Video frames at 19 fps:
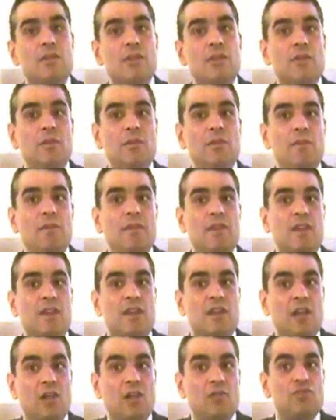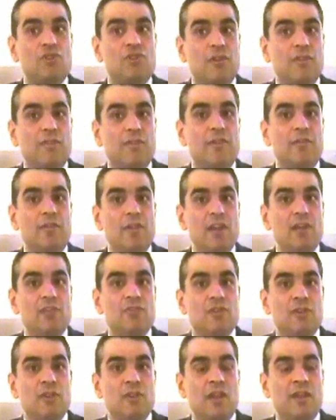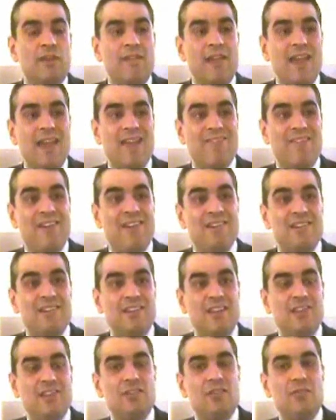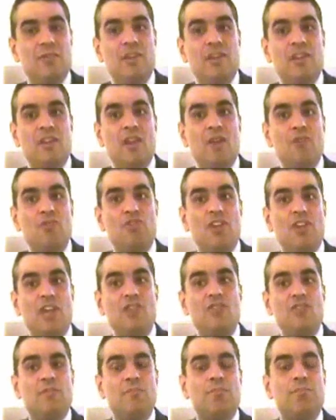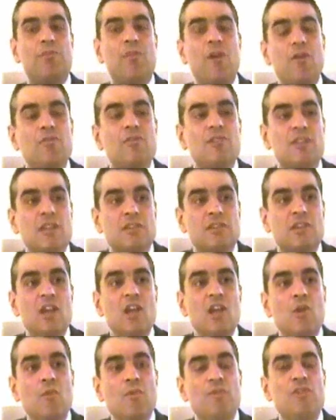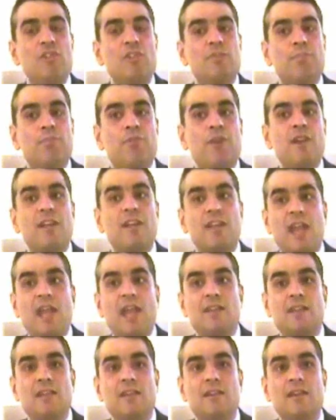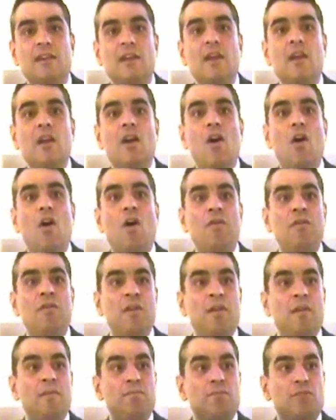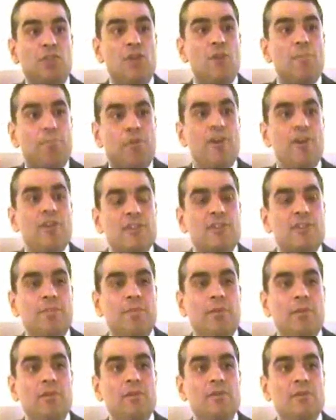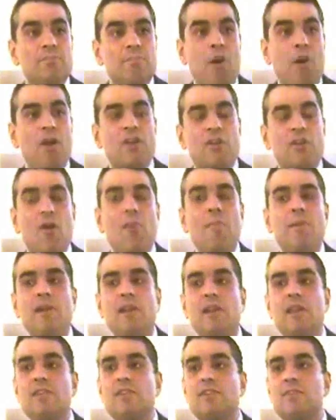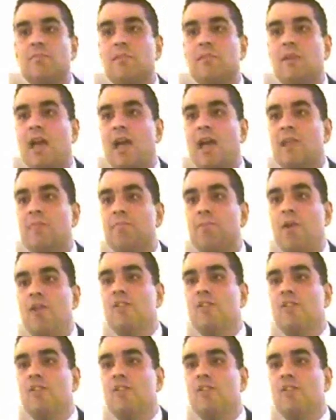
to the culture of the region and have entered into a negotiation process which is predicated on two principles, bicommunalism and